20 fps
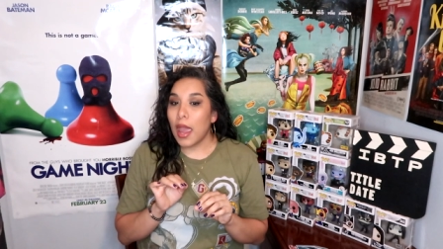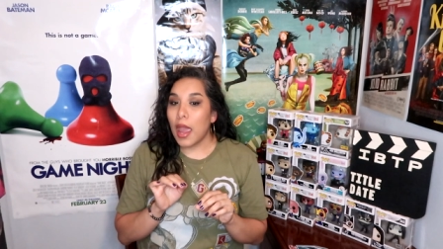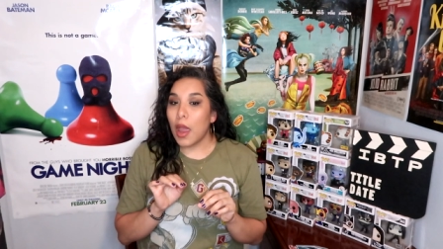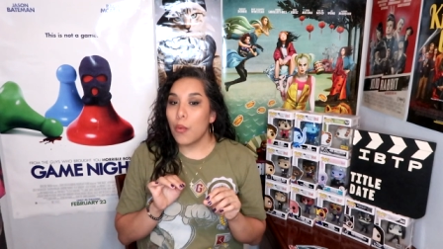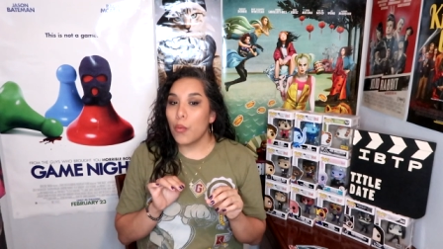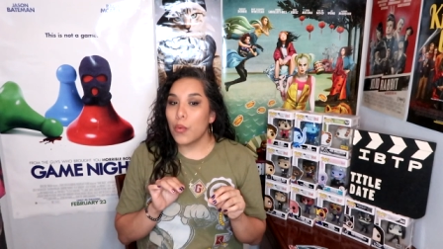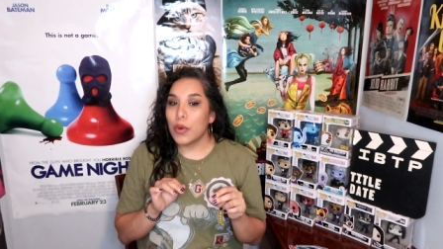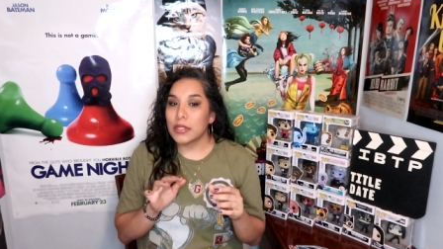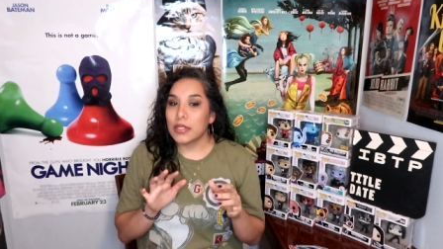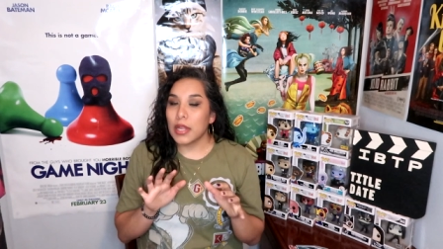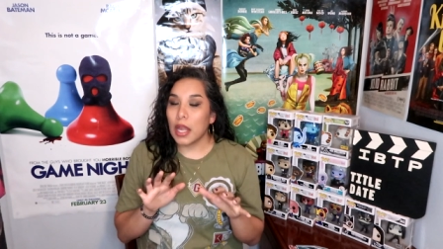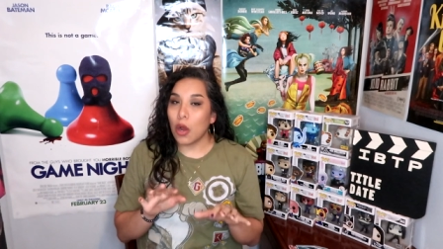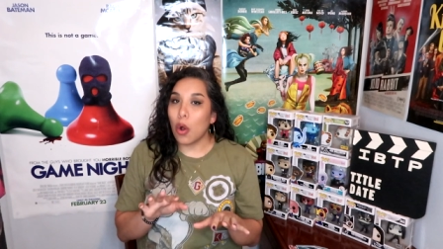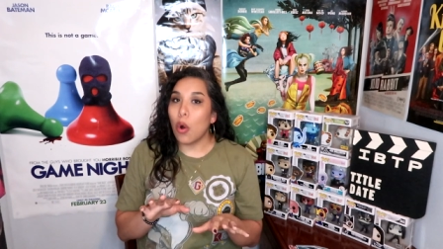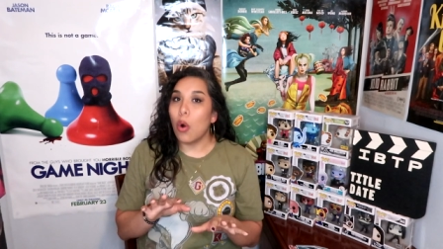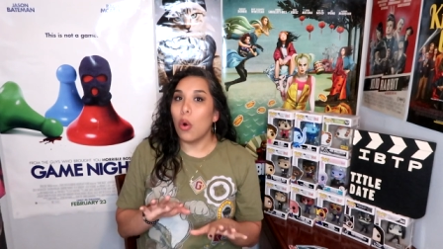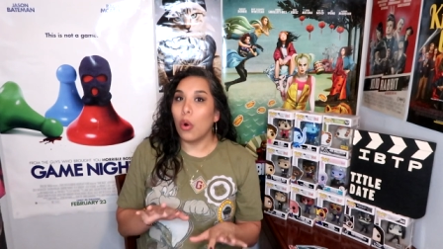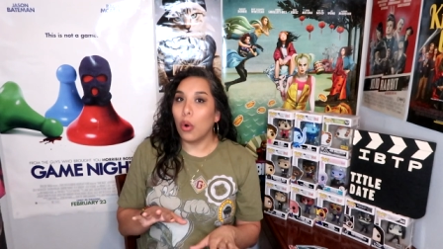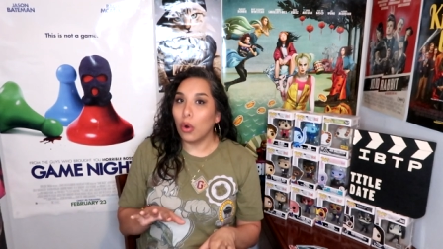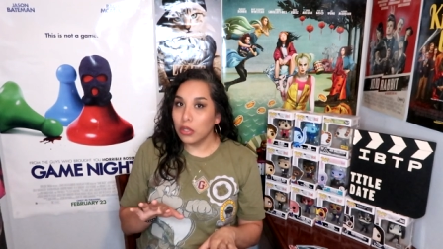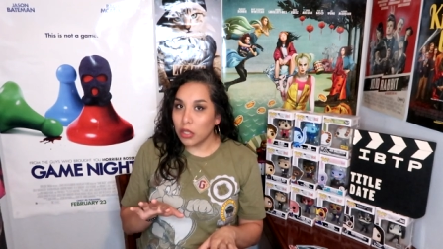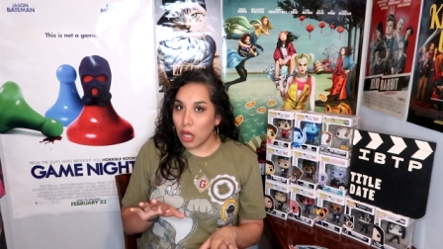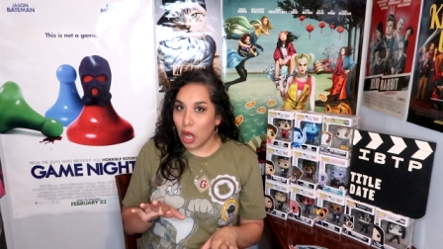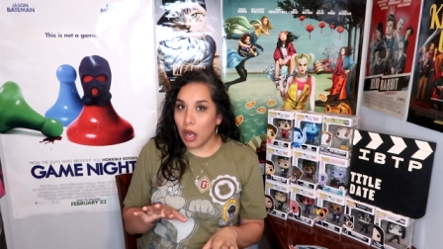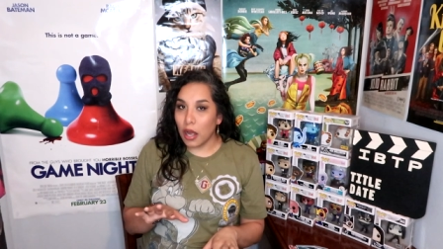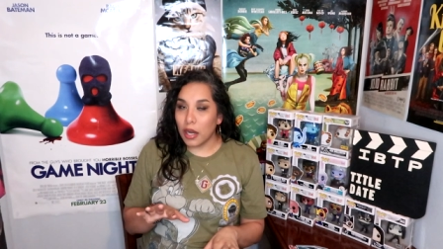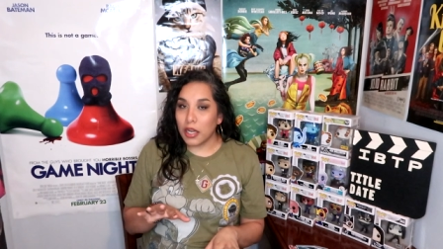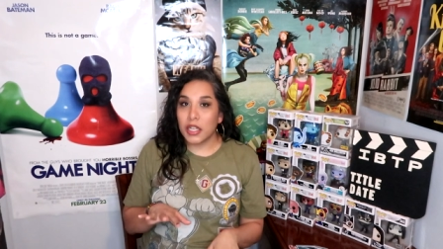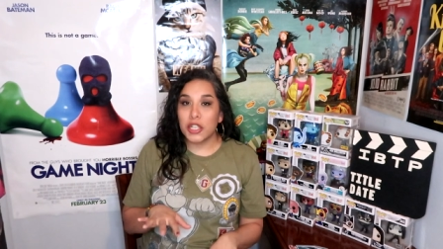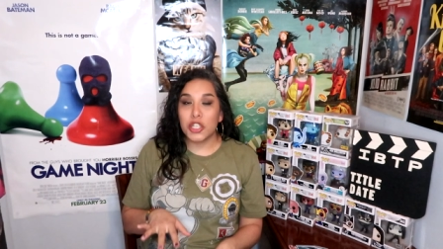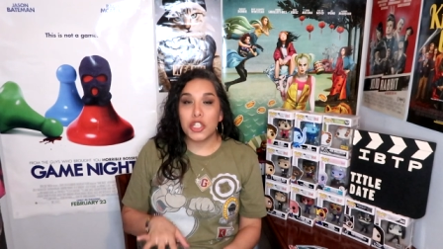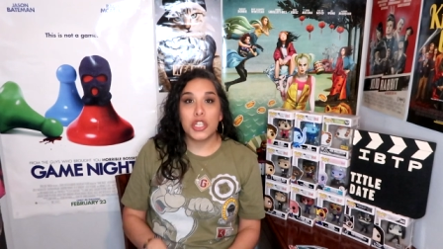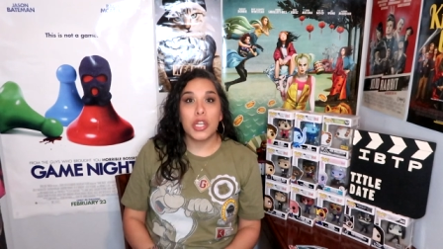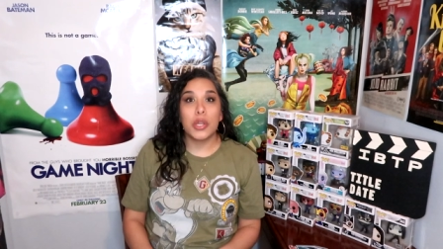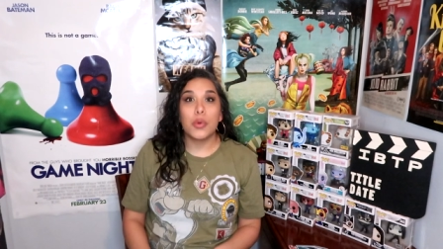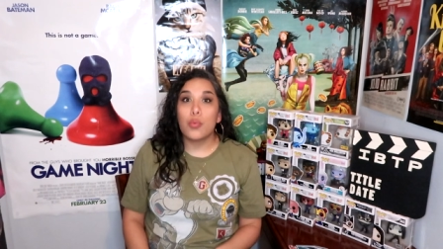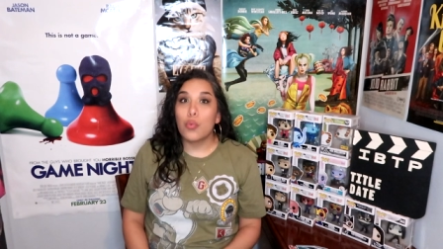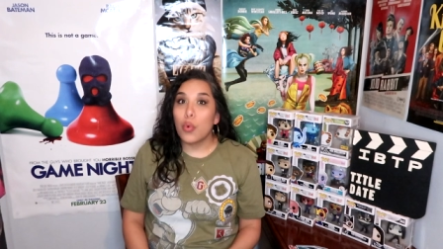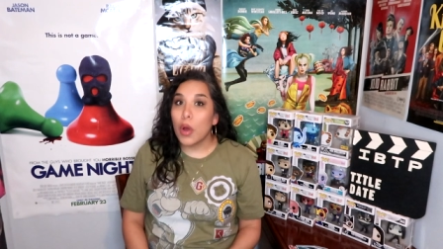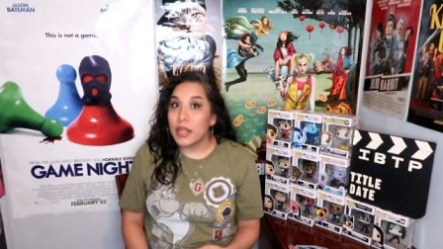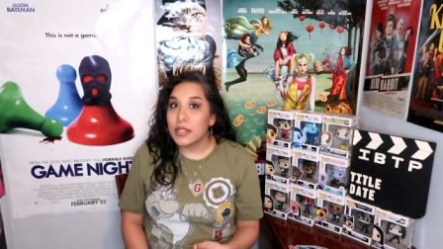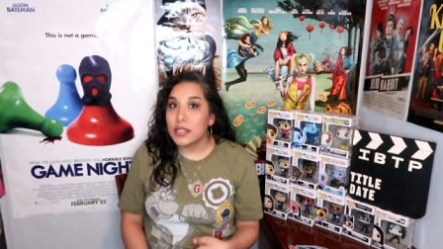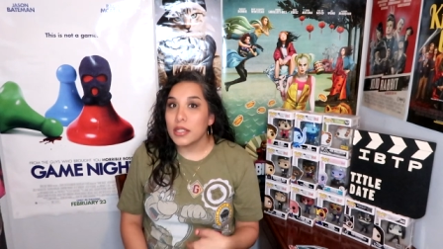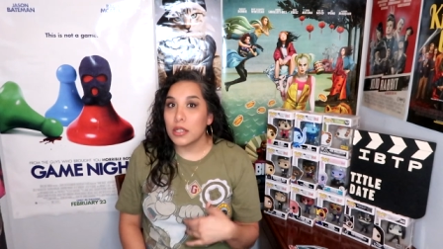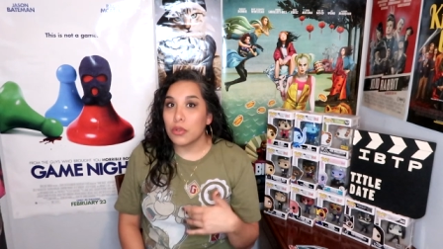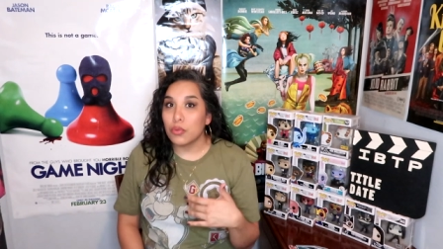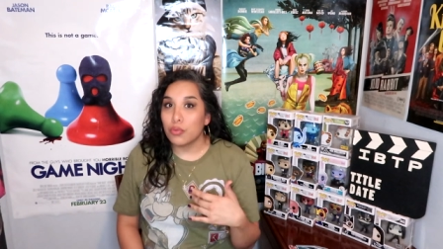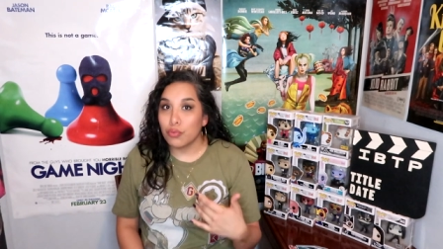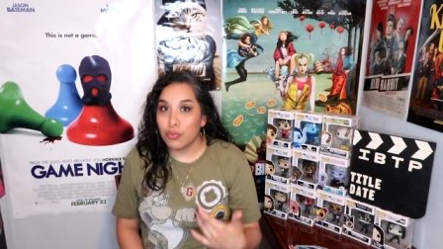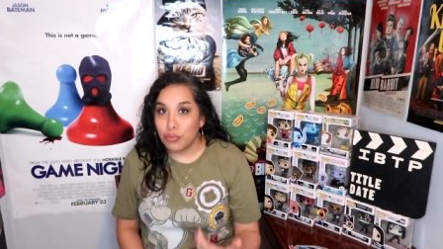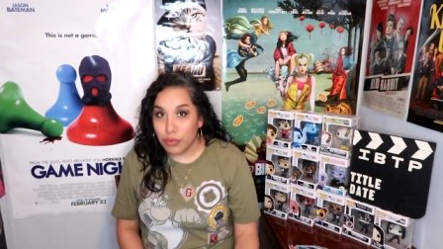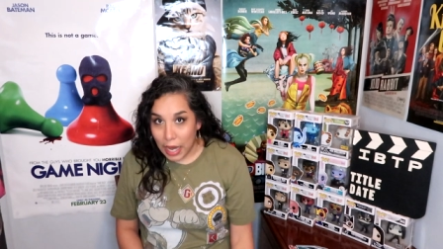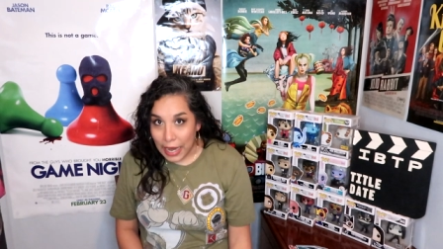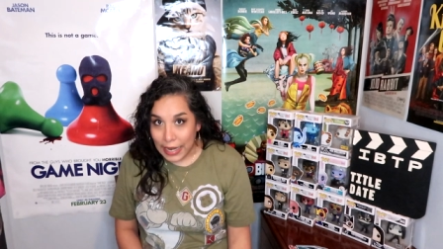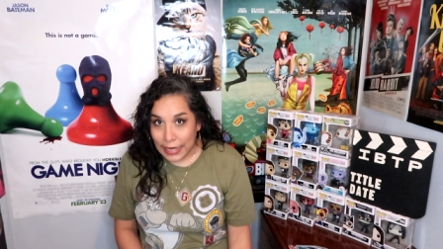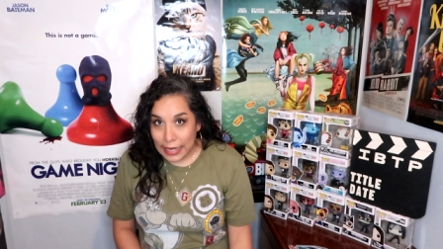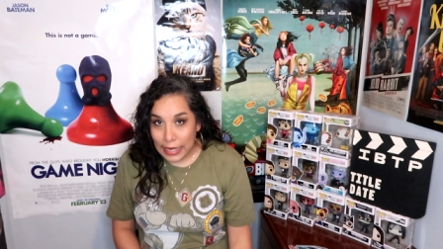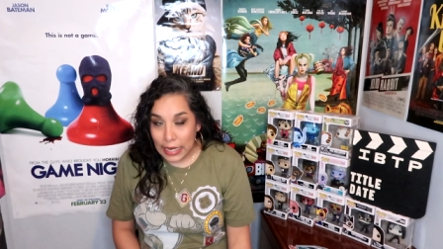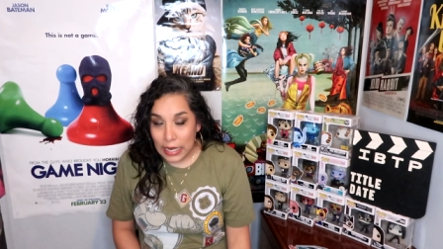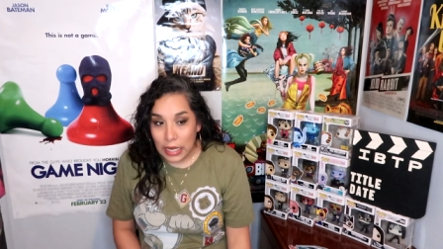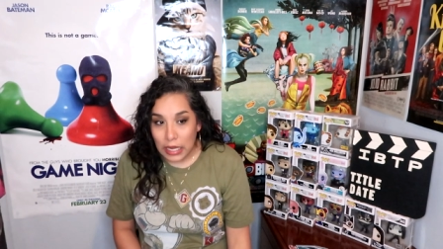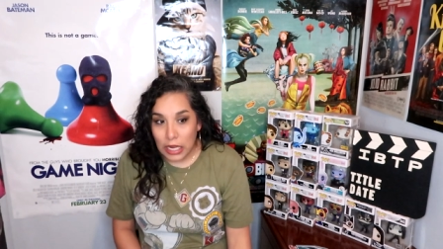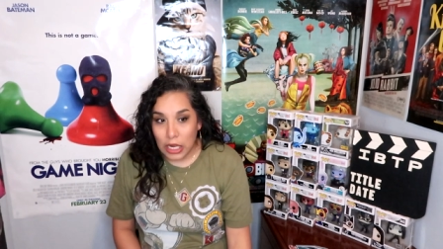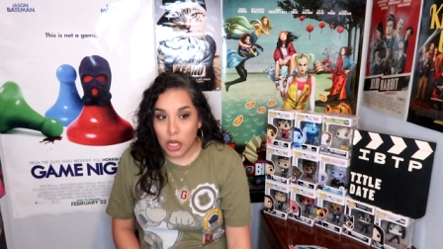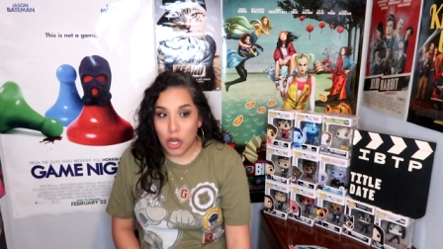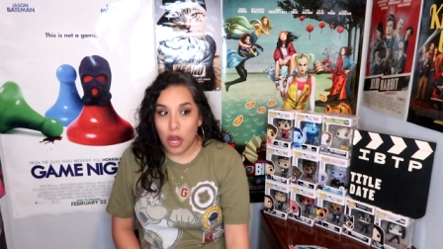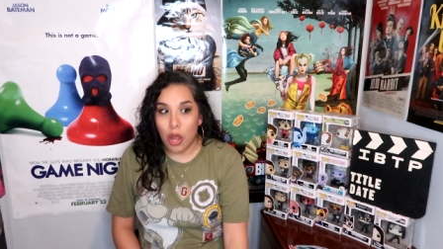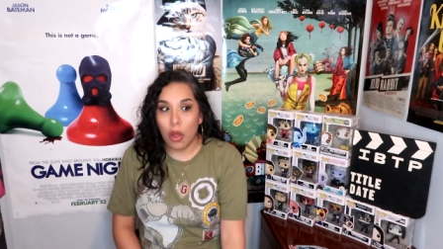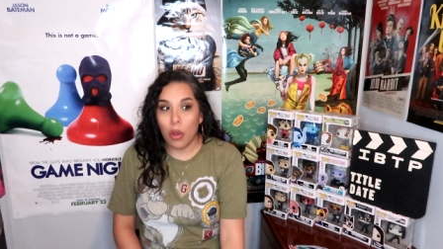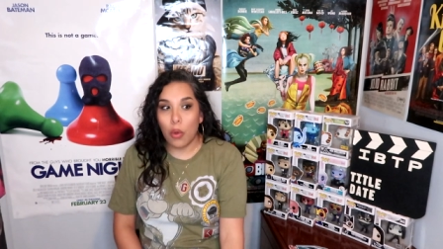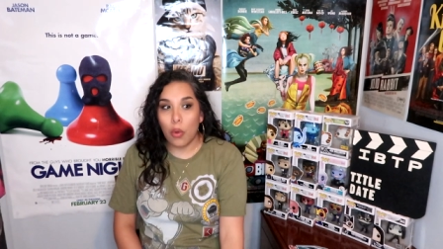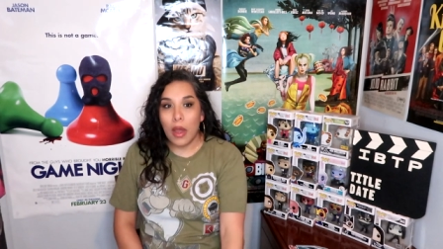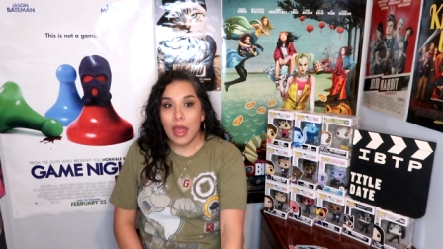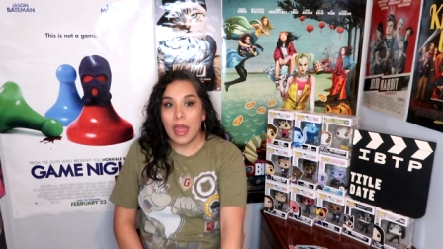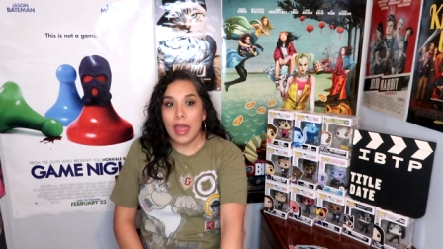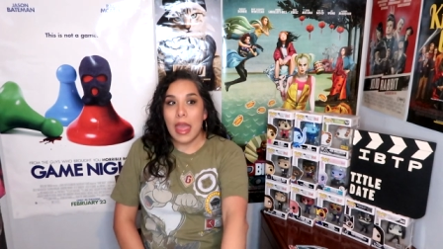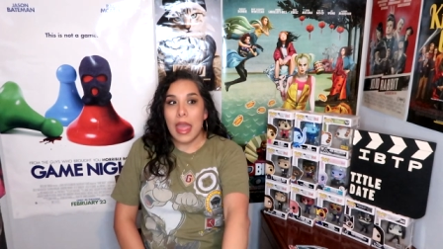and was like, hold on, because she wasn't ready, you know?